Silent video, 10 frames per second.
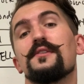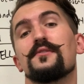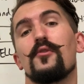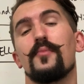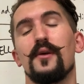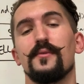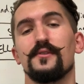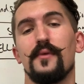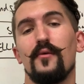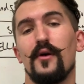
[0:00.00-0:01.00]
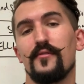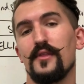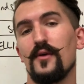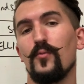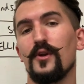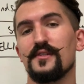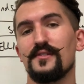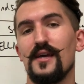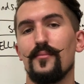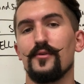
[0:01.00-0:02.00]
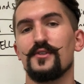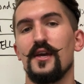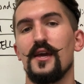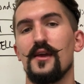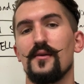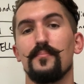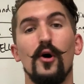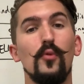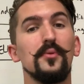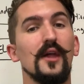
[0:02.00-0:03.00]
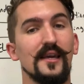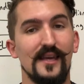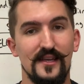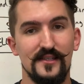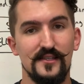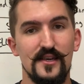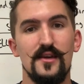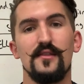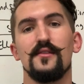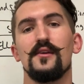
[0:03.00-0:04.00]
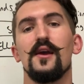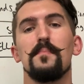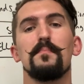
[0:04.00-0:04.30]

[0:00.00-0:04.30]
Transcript: Caesaropapism, however, they would establish a pope-like entity in the